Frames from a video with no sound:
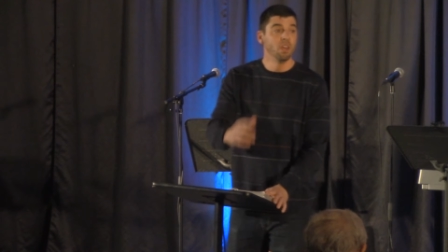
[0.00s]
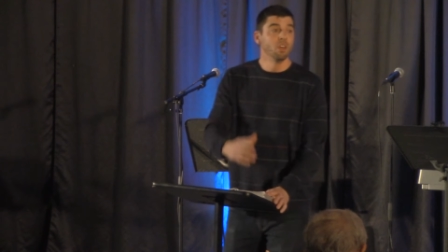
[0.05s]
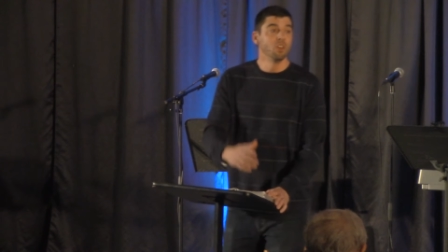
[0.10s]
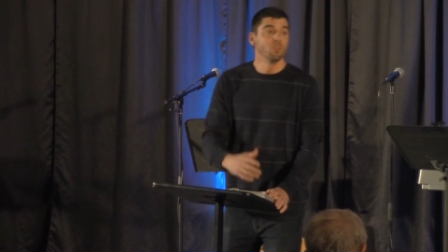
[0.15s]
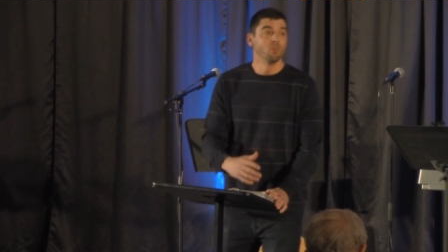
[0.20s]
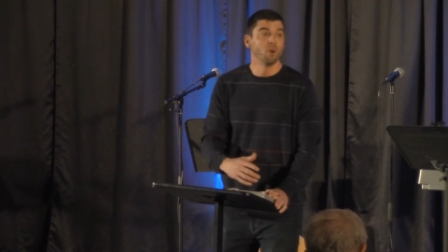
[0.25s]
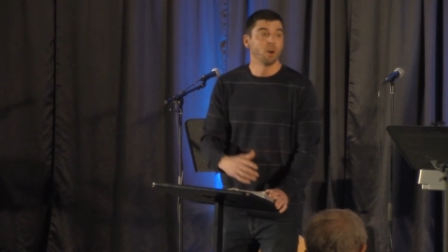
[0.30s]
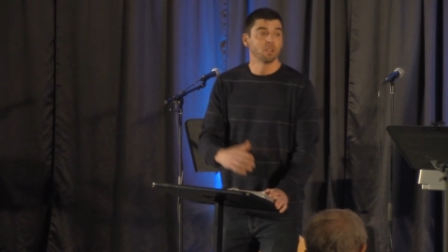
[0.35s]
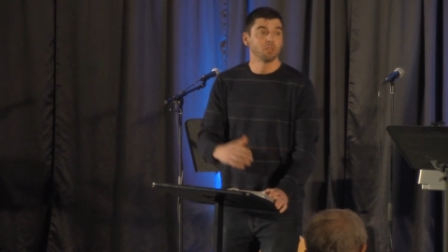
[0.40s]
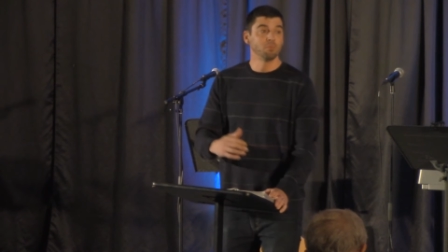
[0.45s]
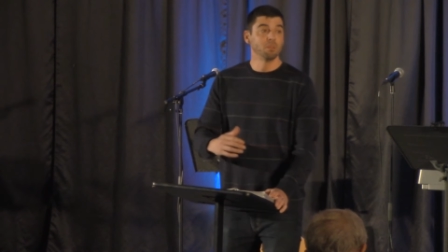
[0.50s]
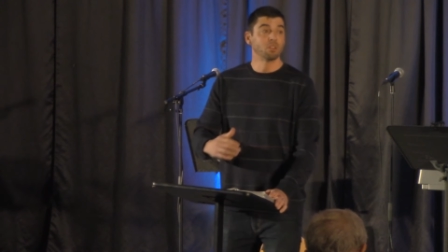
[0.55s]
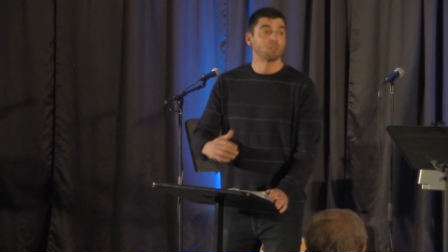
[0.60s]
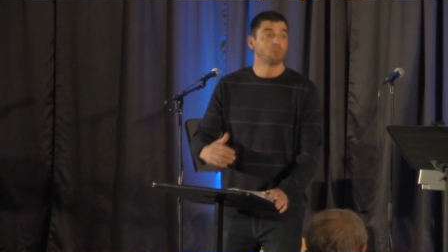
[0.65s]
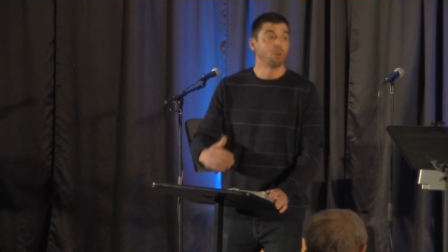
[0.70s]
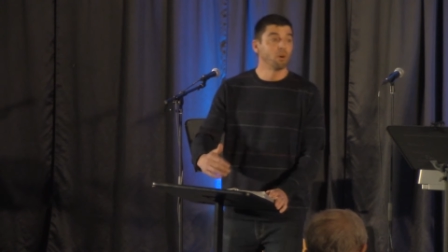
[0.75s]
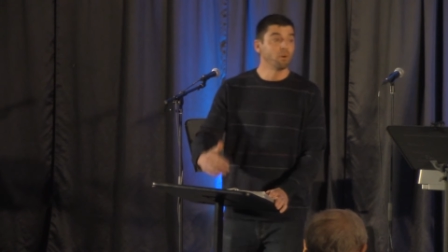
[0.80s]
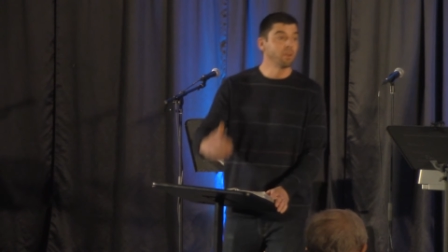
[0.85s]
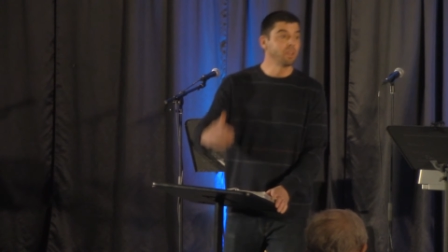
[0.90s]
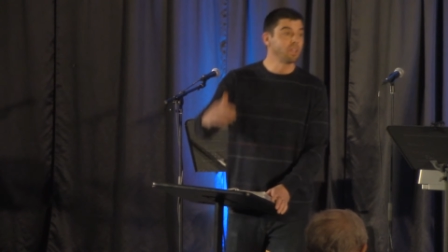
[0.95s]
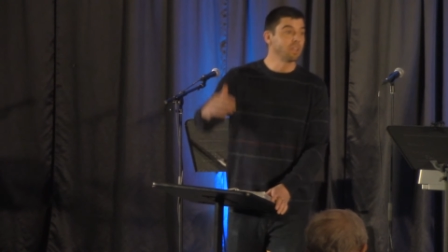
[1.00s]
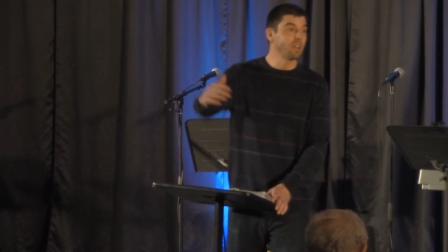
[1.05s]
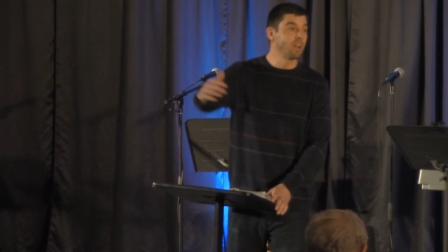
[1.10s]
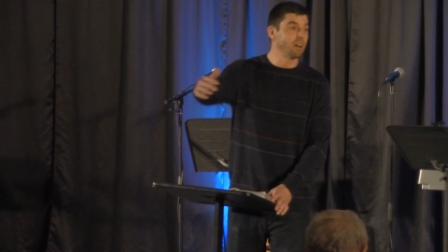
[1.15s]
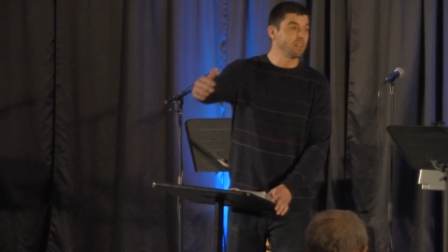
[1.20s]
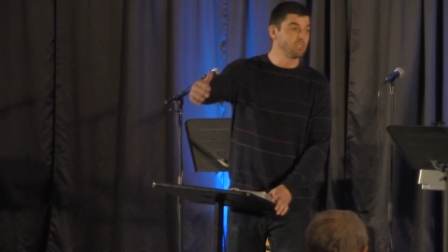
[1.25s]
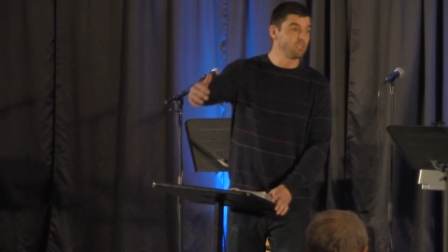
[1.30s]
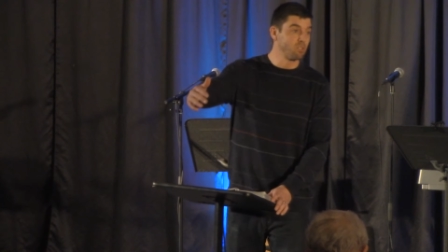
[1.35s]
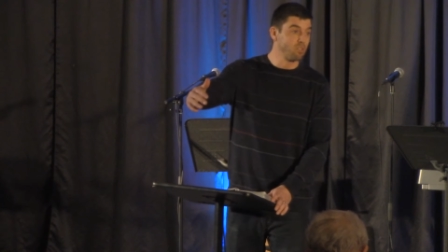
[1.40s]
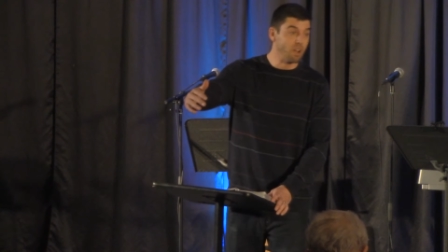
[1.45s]
you ought to be growing in
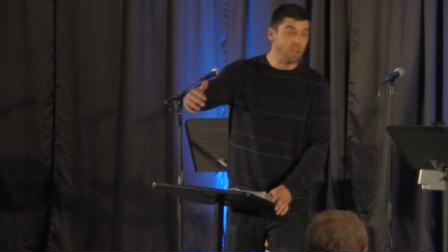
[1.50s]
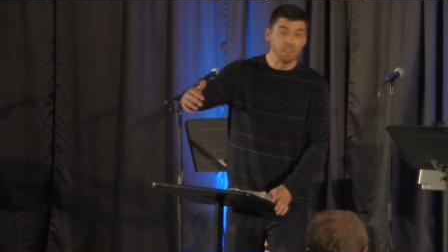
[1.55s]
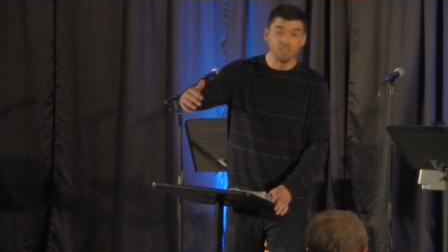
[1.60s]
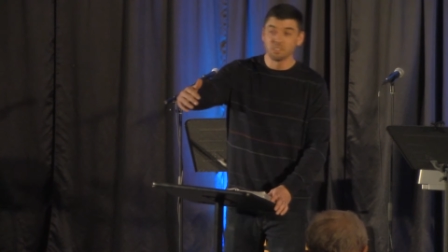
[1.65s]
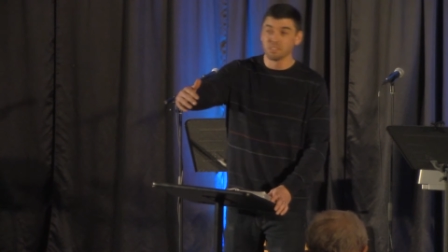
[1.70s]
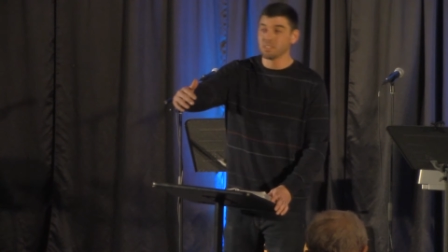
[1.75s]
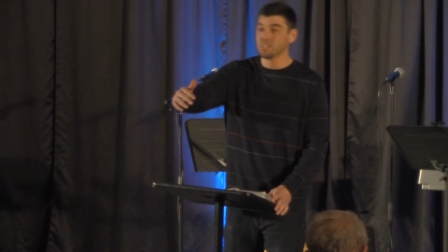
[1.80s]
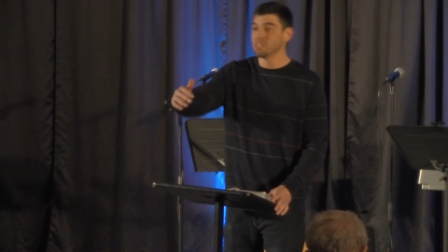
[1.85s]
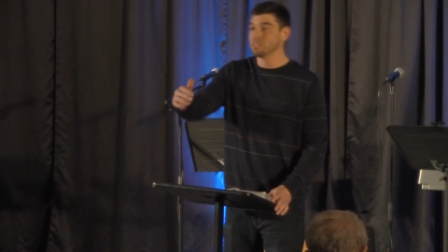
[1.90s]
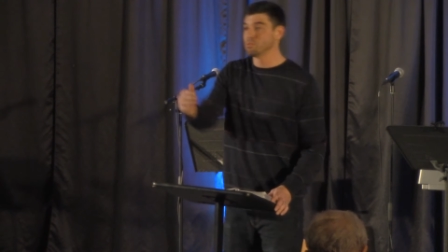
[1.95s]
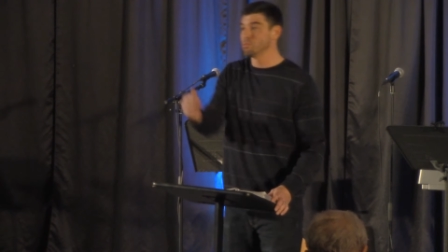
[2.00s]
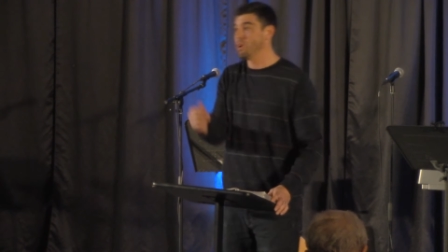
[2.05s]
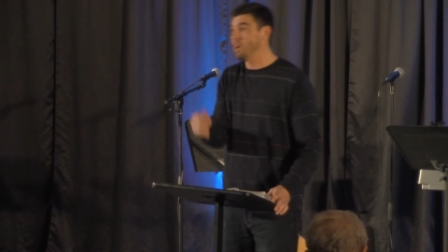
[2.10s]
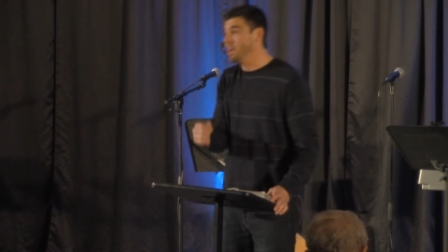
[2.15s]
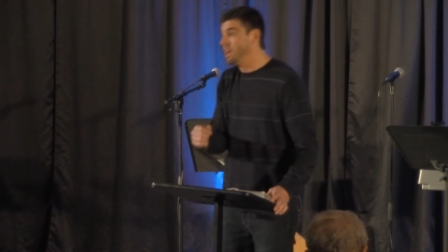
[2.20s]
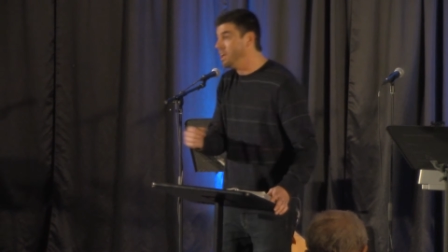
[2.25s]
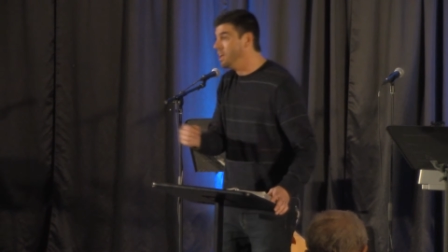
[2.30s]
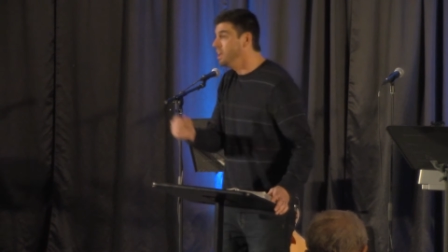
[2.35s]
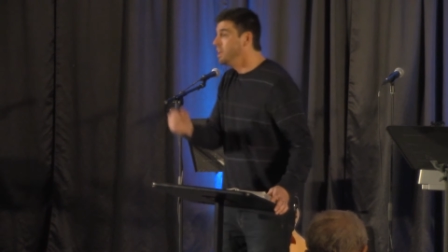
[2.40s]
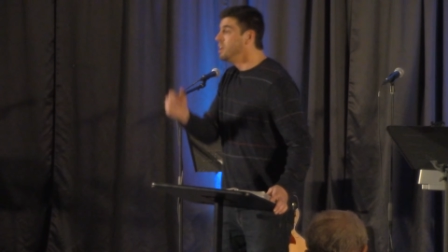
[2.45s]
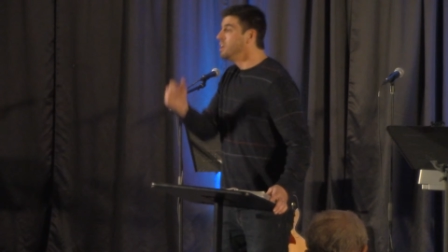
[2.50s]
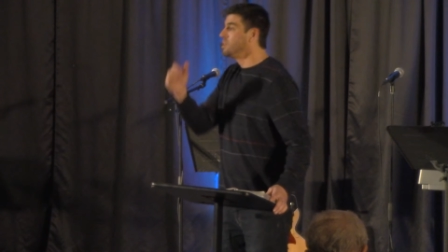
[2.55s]
God's grace in this way.